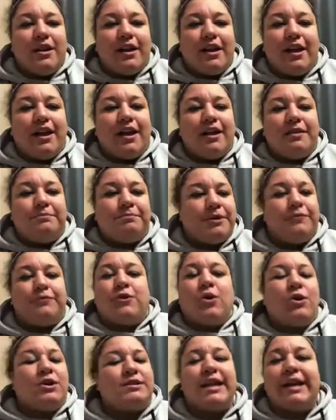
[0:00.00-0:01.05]
Yeah, but of
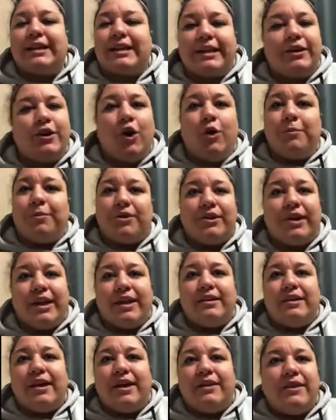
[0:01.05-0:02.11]
course, like get an opener in
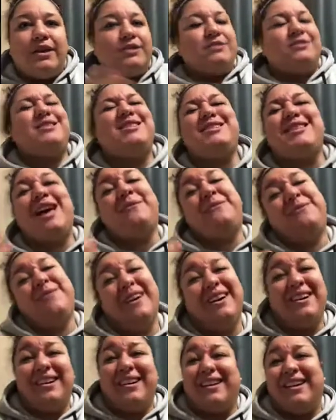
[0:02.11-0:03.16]
and then just have
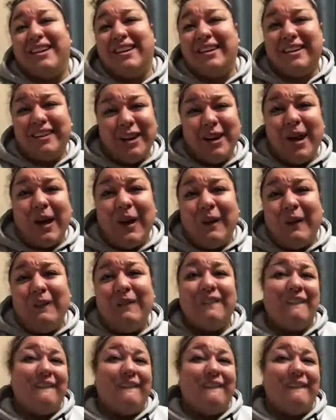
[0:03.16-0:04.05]
fun. You know?